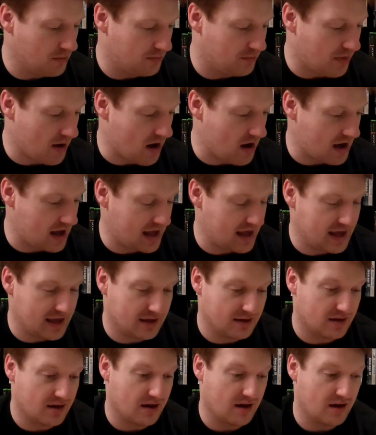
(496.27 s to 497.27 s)

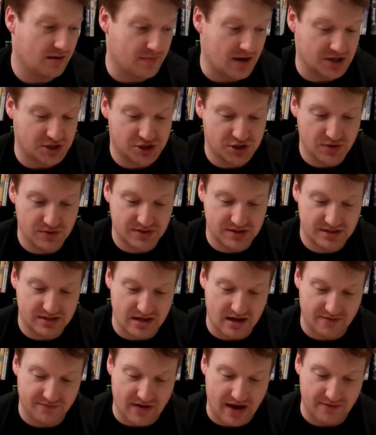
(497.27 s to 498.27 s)
buy my shoes and
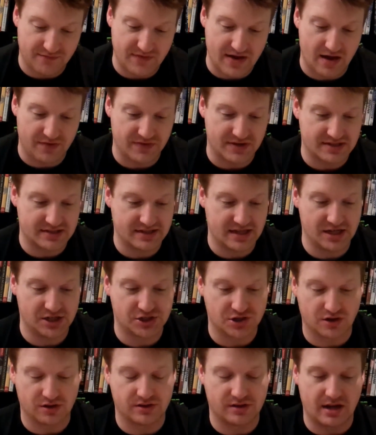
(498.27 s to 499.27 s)
stuff, I found this
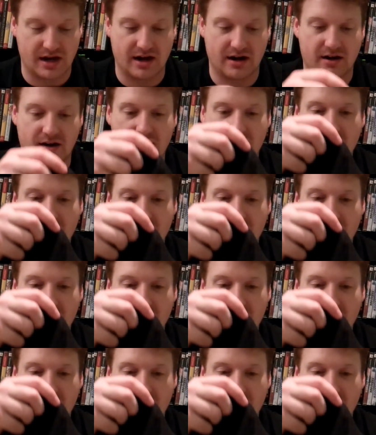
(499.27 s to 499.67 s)
T-shirt there